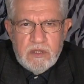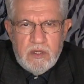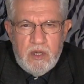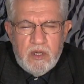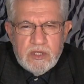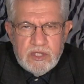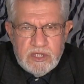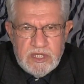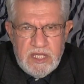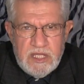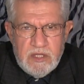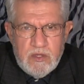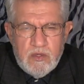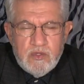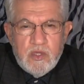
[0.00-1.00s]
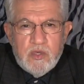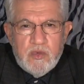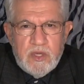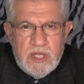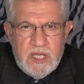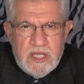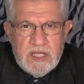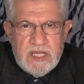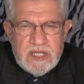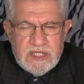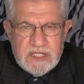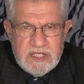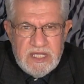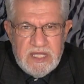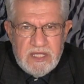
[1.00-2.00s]
God sent, the Creator
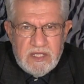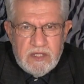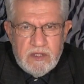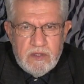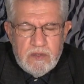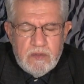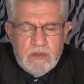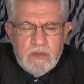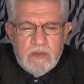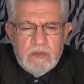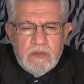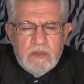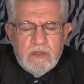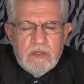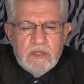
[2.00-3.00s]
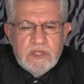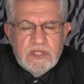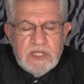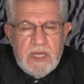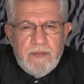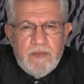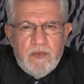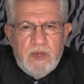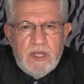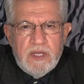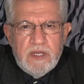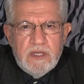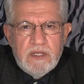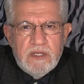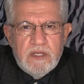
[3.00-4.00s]
sent to
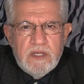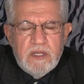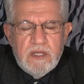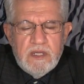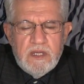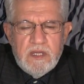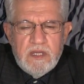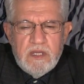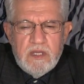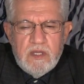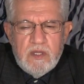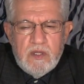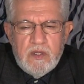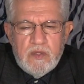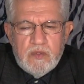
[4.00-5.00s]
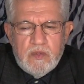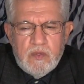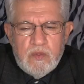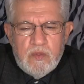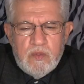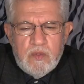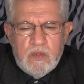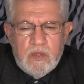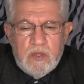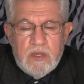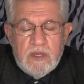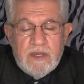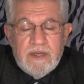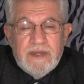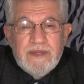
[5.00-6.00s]
someone to
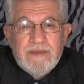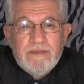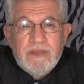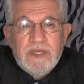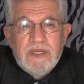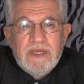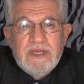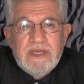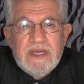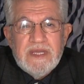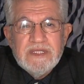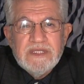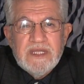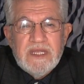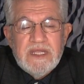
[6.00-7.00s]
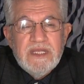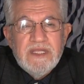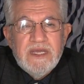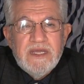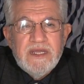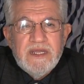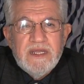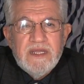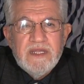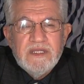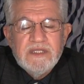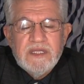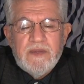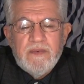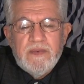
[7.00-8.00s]
be as a leader,
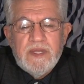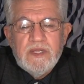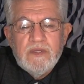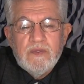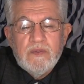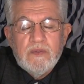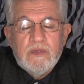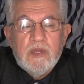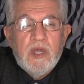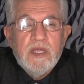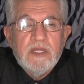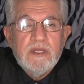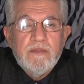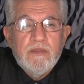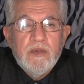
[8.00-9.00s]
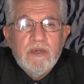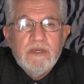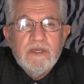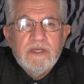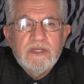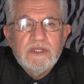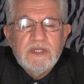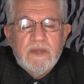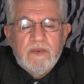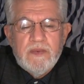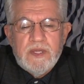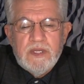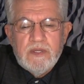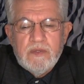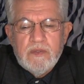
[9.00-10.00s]
someone to write a book,
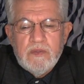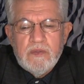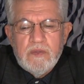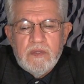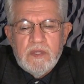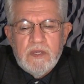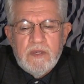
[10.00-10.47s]
someone to